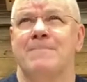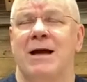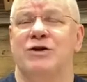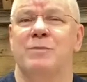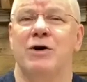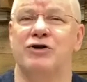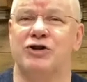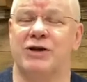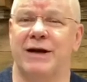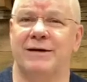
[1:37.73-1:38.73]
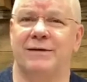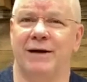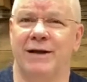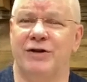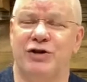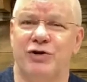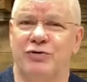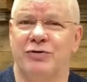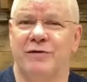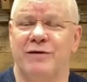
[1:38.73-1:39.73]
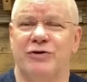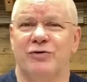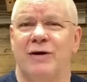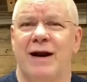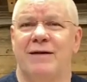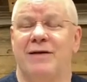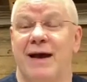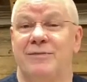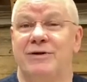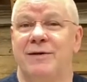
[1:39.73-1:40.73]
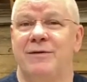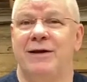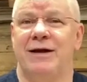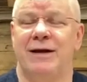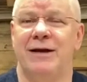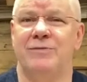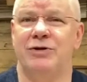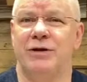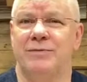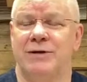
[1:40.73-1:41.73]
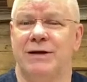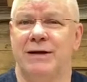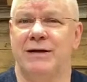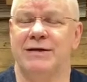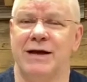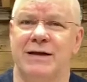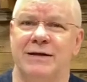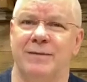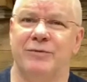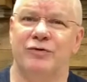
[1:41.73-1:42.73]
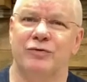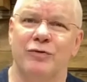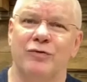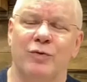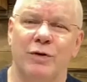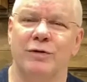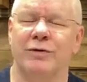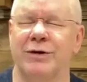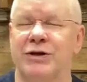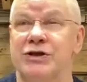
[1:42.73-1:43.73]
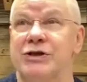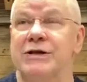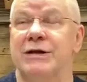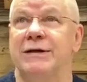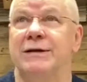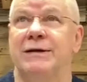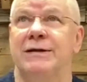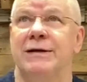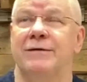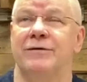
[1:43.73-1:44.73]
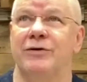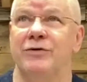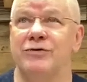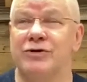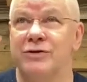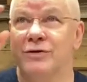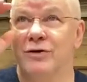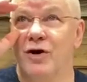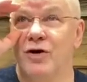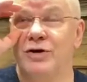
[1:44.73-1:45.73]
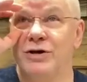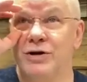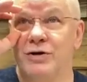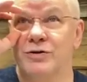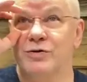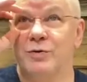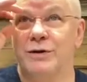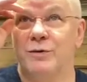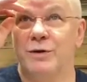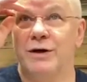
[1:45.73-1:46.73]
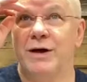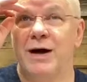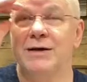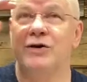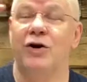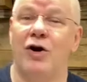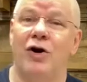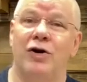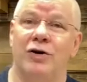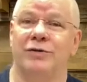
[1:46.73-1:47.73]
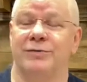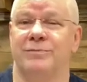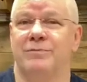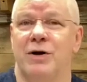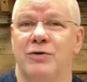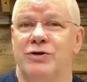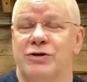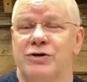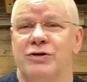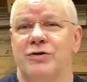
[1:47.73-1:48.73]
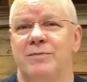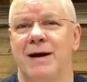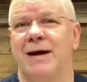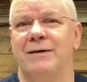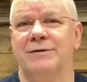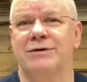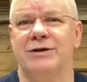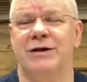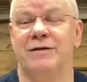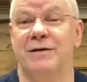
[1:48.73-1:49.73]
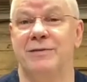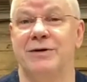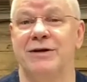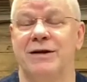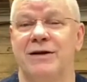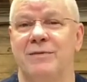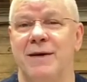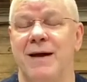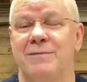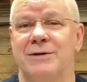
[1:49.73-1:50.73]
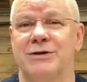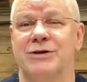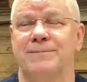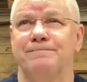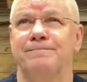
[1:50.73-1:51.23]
As Moses had led the children of Israel out of captivity in Egypt and had taken them through the wilderness for those long years, when God called Moses to the mount to give him the Ten Commandments,